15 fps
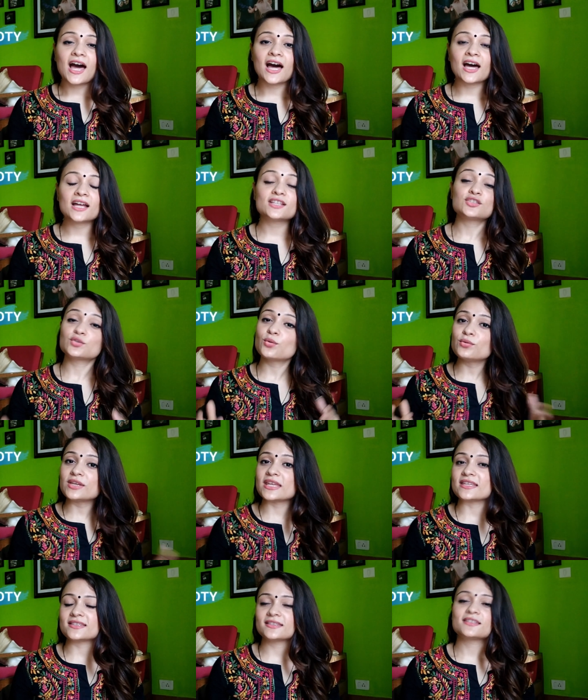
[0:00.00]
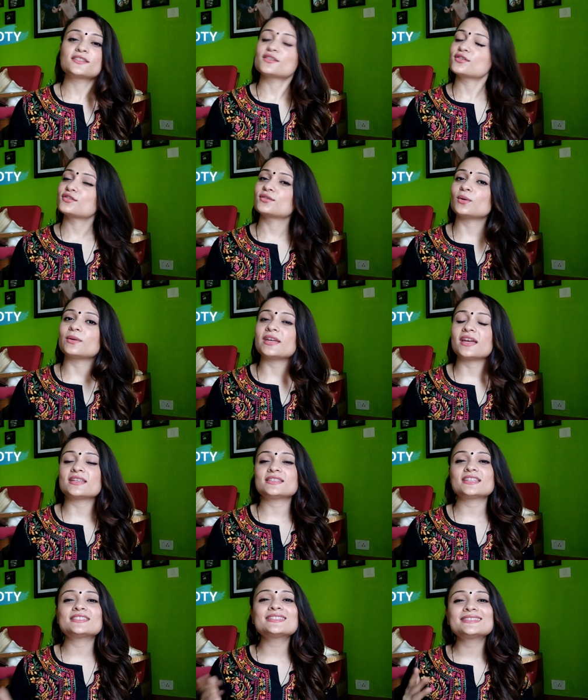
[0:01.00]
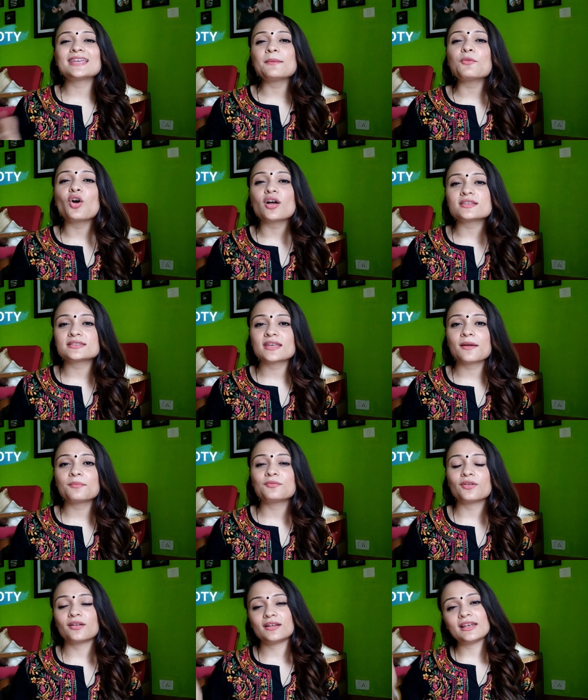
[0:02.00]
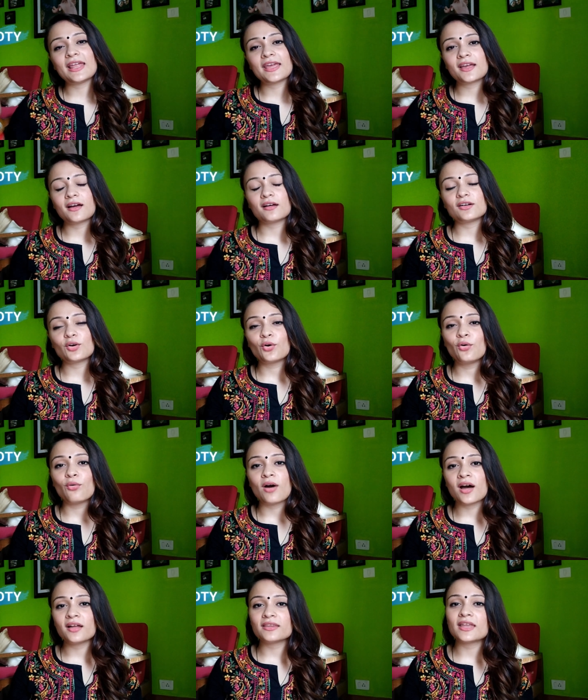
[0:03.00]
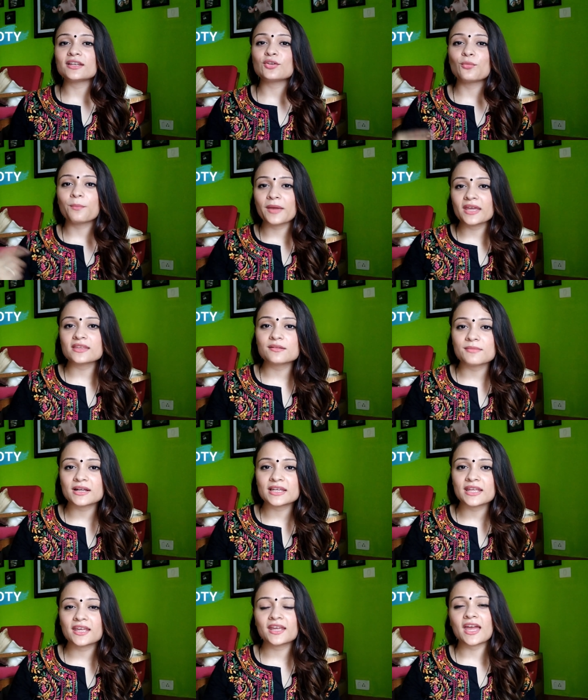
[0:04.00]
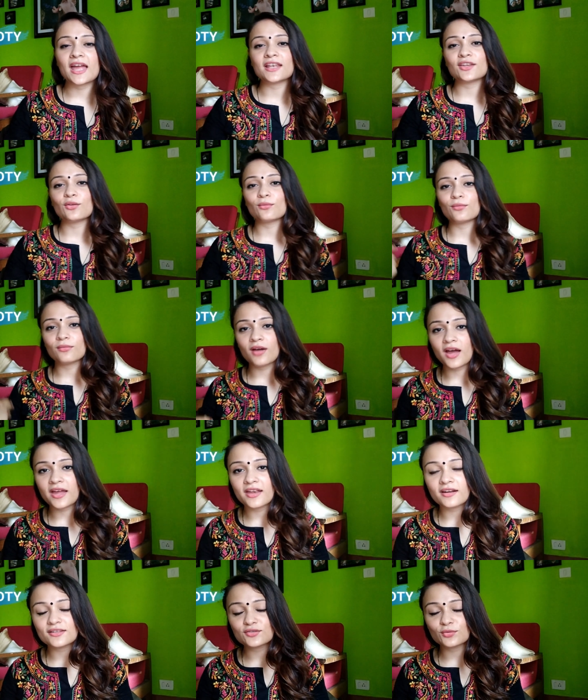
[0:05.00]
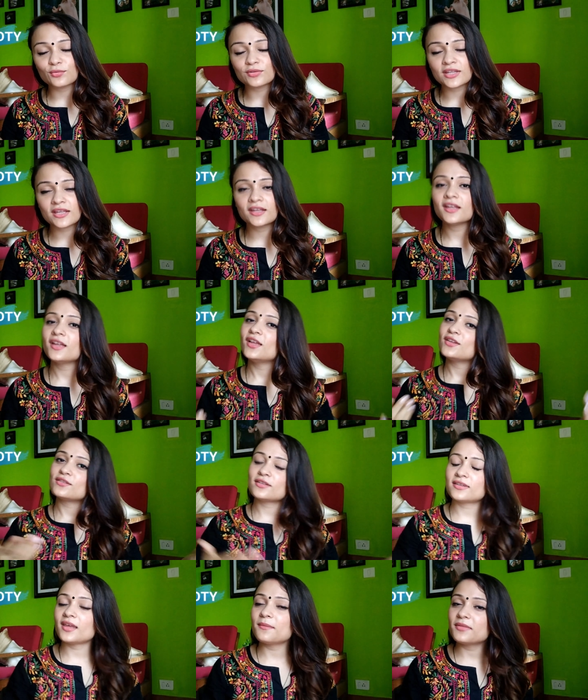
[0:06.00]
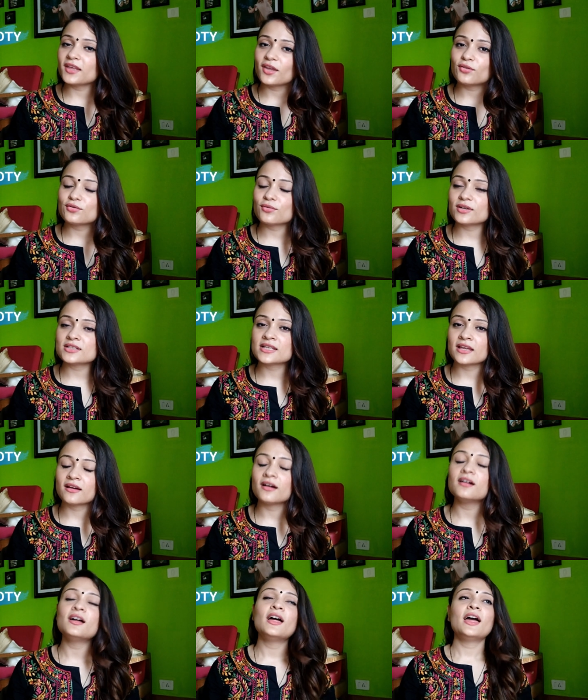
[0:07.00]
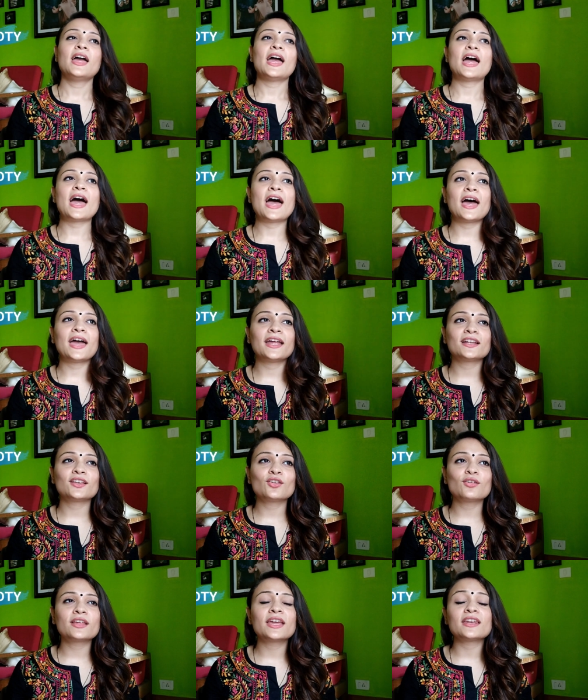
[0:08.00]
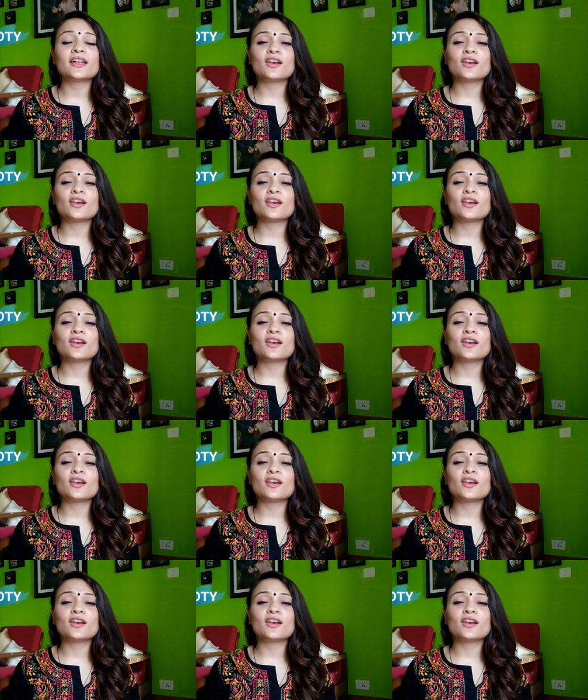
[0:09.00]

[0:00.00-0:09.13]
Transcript: are scooters. So yes, it's the same concept like Goa, that you pay the money and you hire a scooty. The same thing you do it here, and you'll get